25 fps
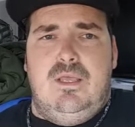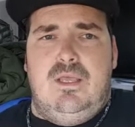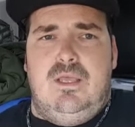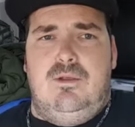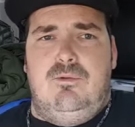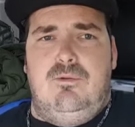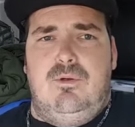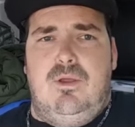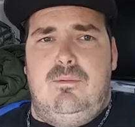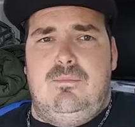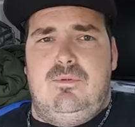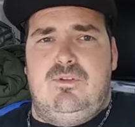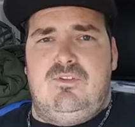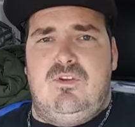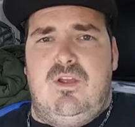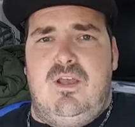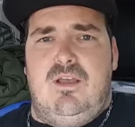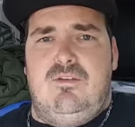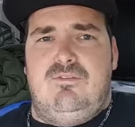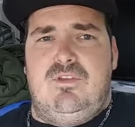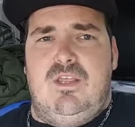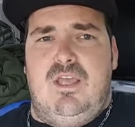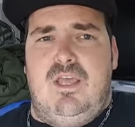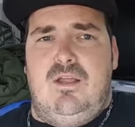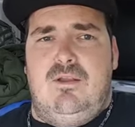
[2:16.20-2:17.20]
anyway, I'm going to
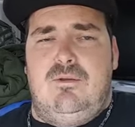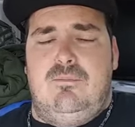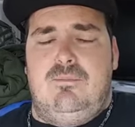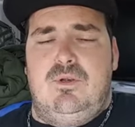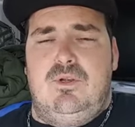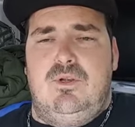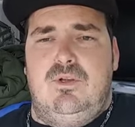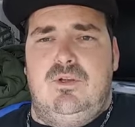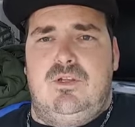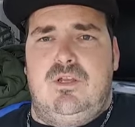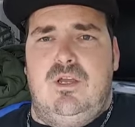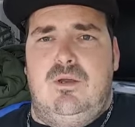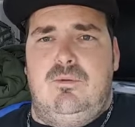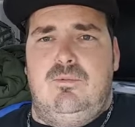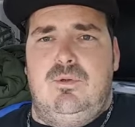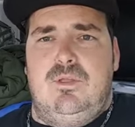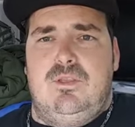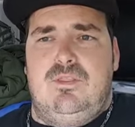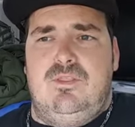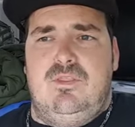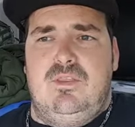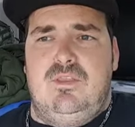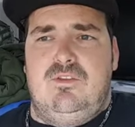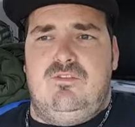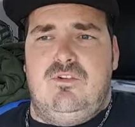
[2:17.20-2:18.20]
drive down. I'm going to hook up
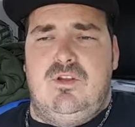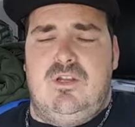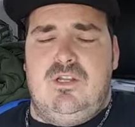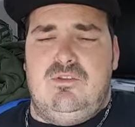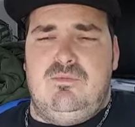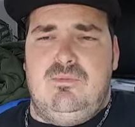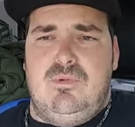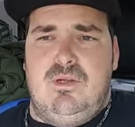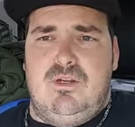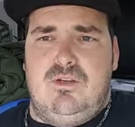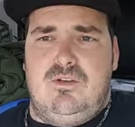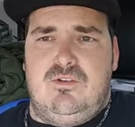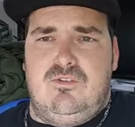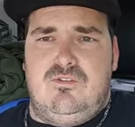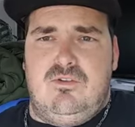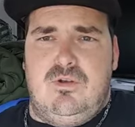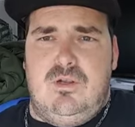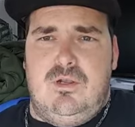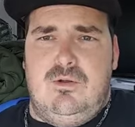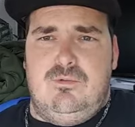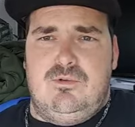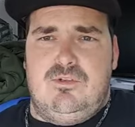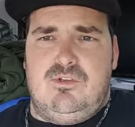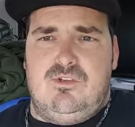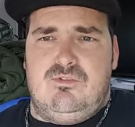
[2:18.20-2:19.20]
with the Trans-America
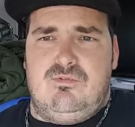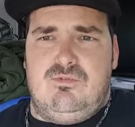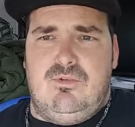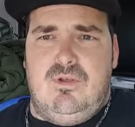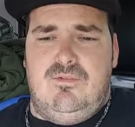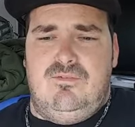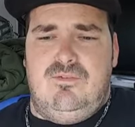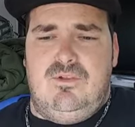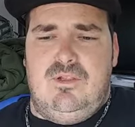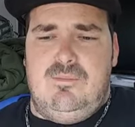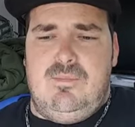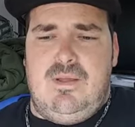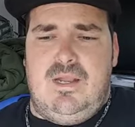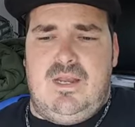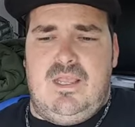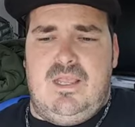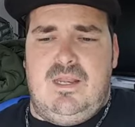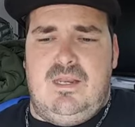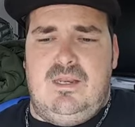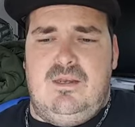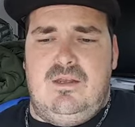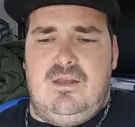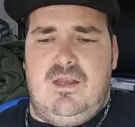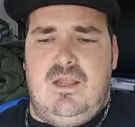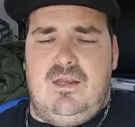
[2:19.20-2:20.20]
Trail, which is roughly about
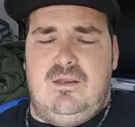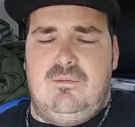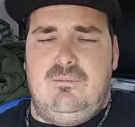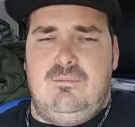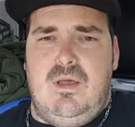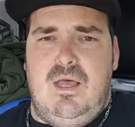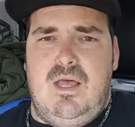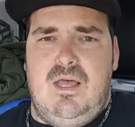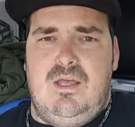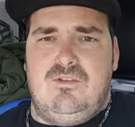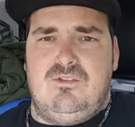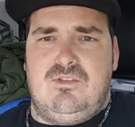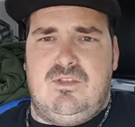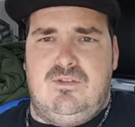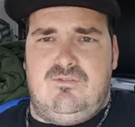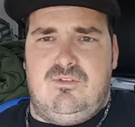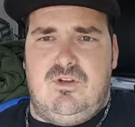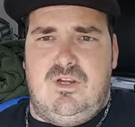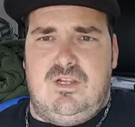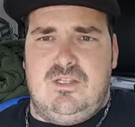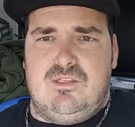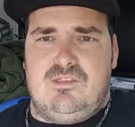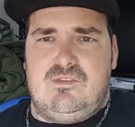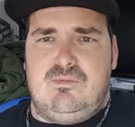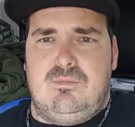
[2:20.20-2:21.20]
80 to 90 miles
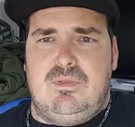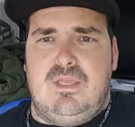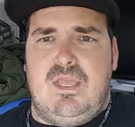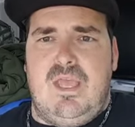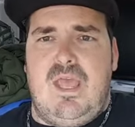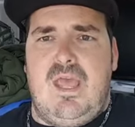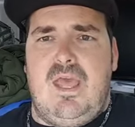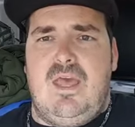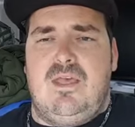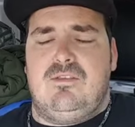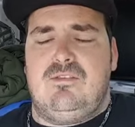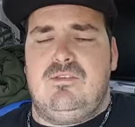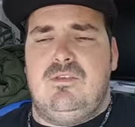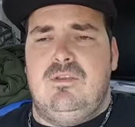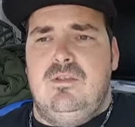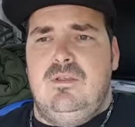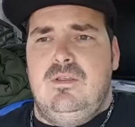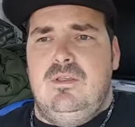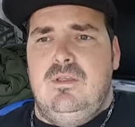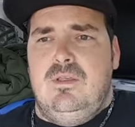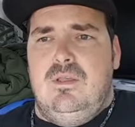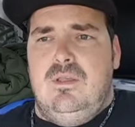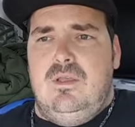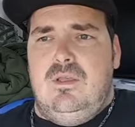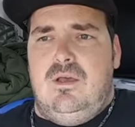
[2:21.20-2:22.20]
after I get some gas.
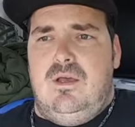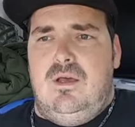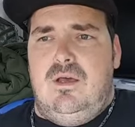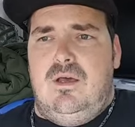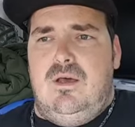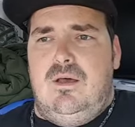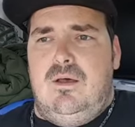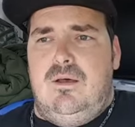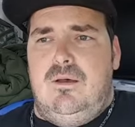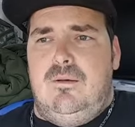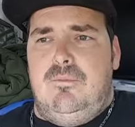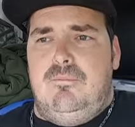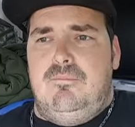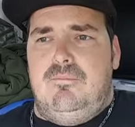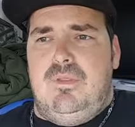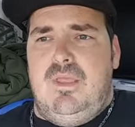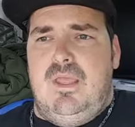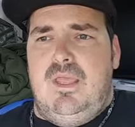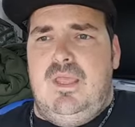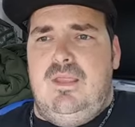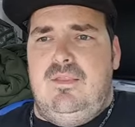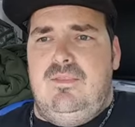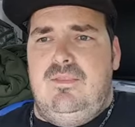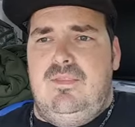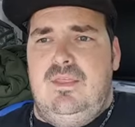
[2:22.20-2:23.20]

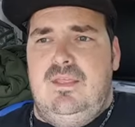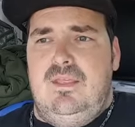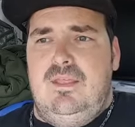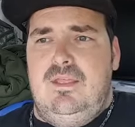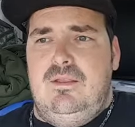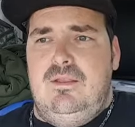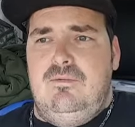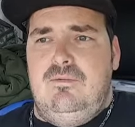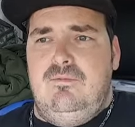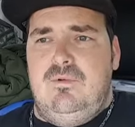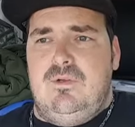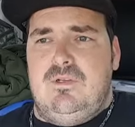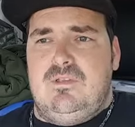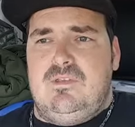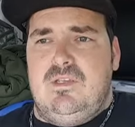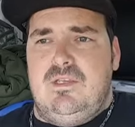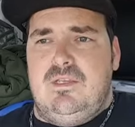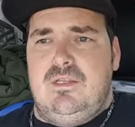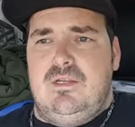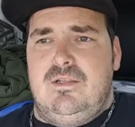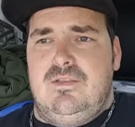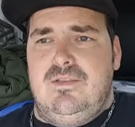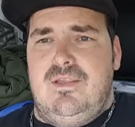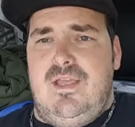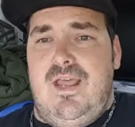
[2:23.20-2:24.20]
And then once I
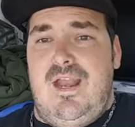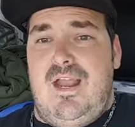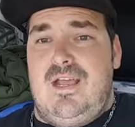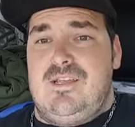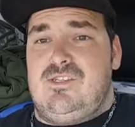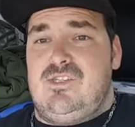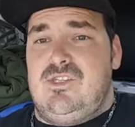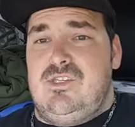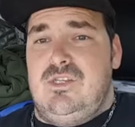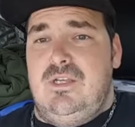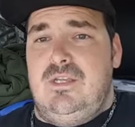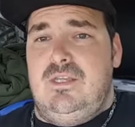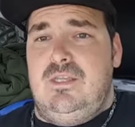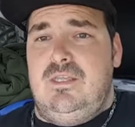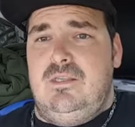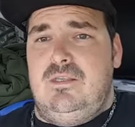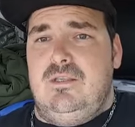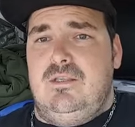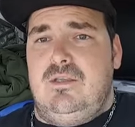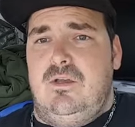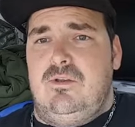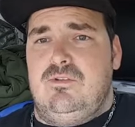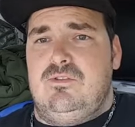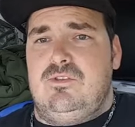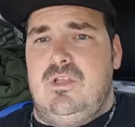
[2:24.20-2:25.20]
get on that, I should hit the
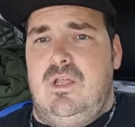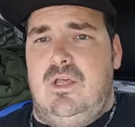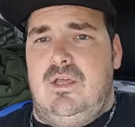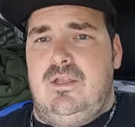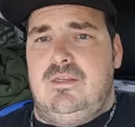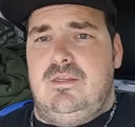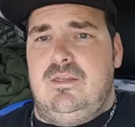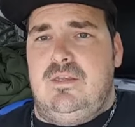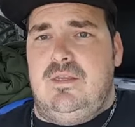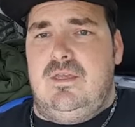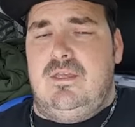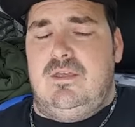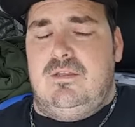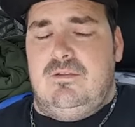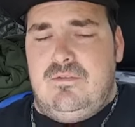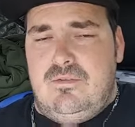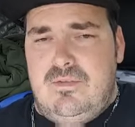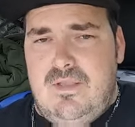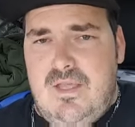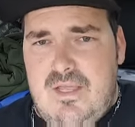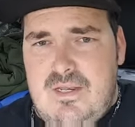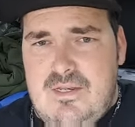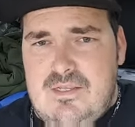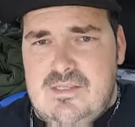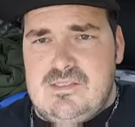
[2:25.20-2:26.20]
coastline today.
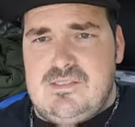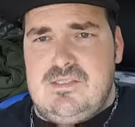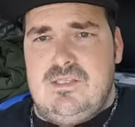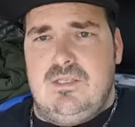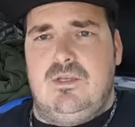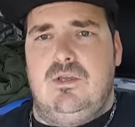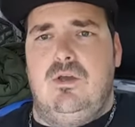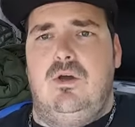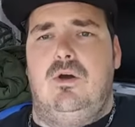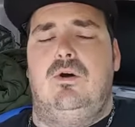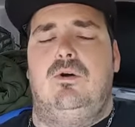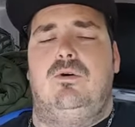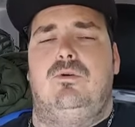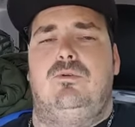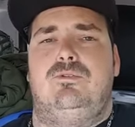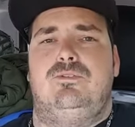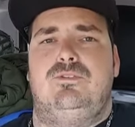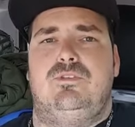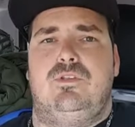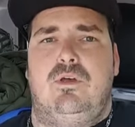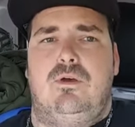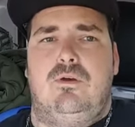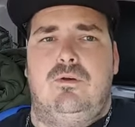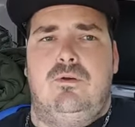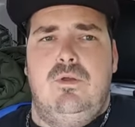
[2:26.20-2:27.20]
That is the goal.
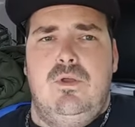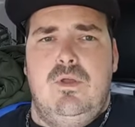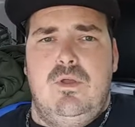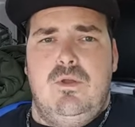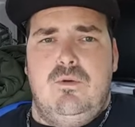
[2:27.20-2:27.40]
So